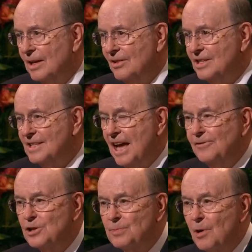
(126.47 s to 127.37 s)
The
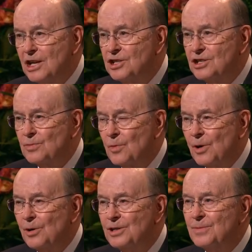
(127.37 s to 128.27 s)
Savior's precious
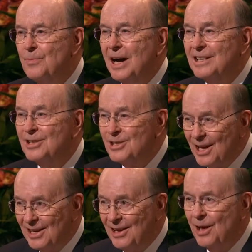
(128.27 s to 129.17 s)
words, "My
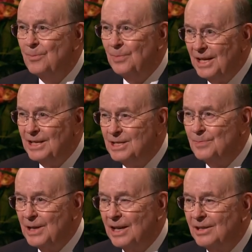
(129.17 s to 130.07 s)
son, peace
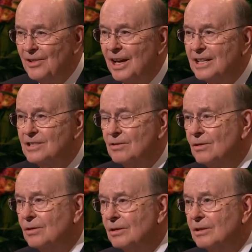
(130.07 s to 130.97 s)
be unto thy
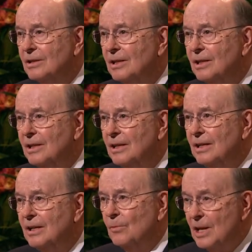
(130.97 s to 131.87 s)
soul,"
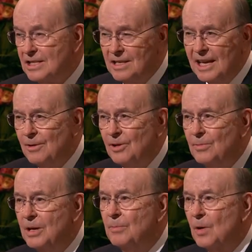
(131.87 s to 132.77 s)
resonate with
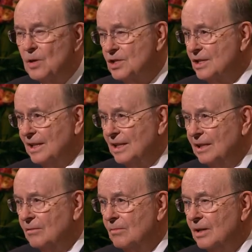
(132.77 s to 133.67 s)
me
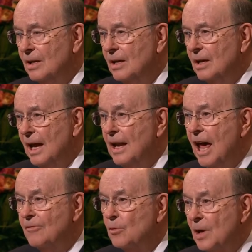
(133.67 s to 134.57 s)
personally and
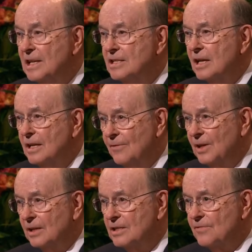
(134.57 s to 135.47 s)
have great
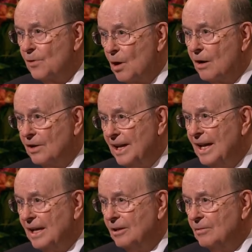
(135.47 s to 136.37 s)
significance for our
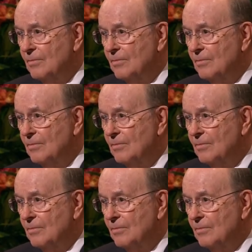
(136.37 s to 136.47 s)
day.